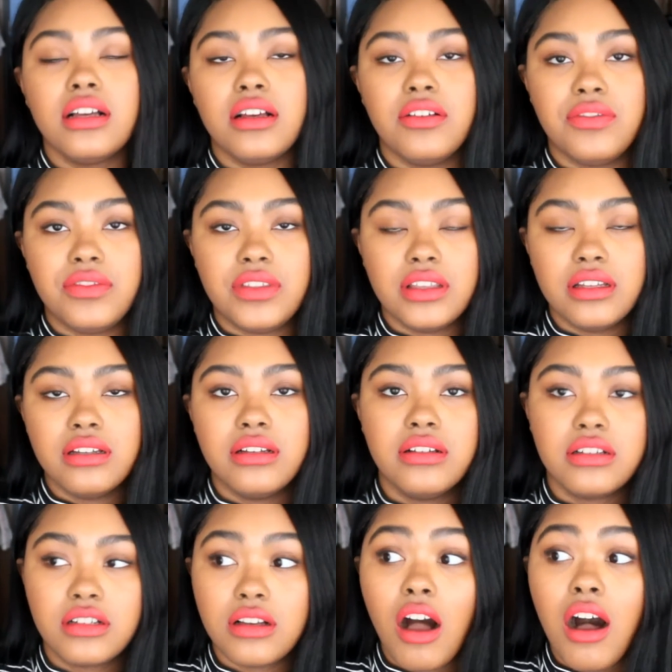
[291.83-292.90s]
of
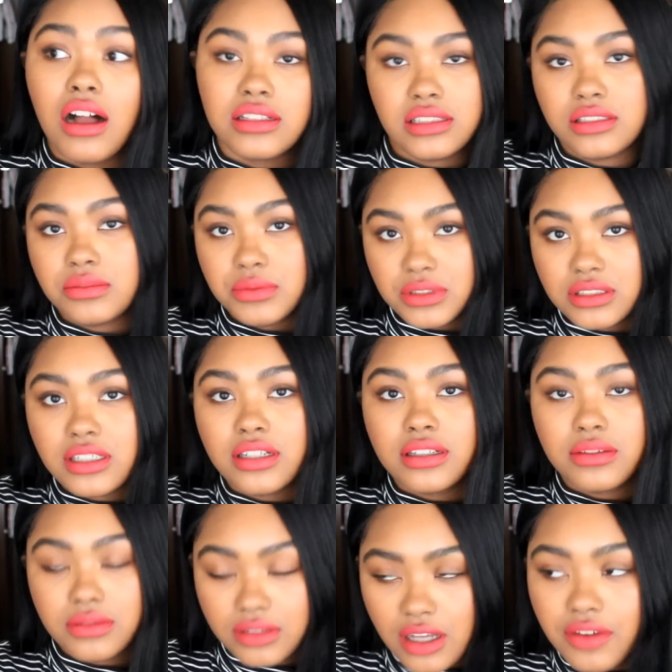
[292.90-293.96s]
the costs was
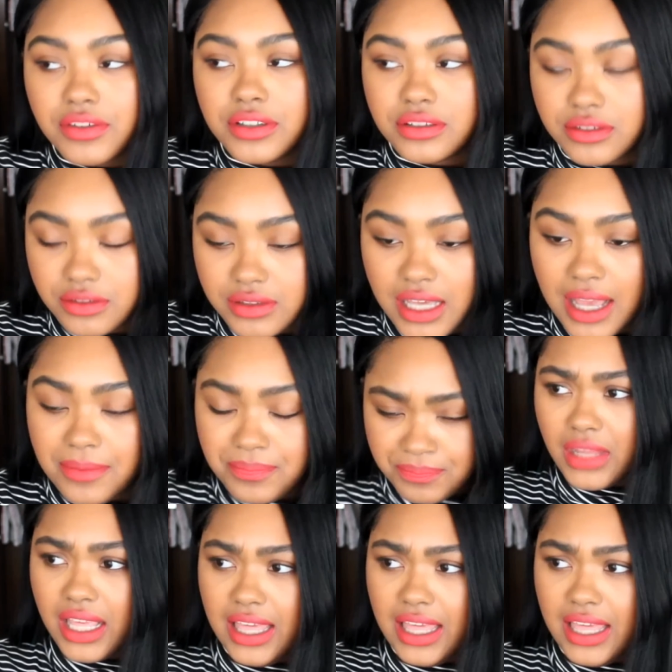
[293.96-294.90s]
covered through that.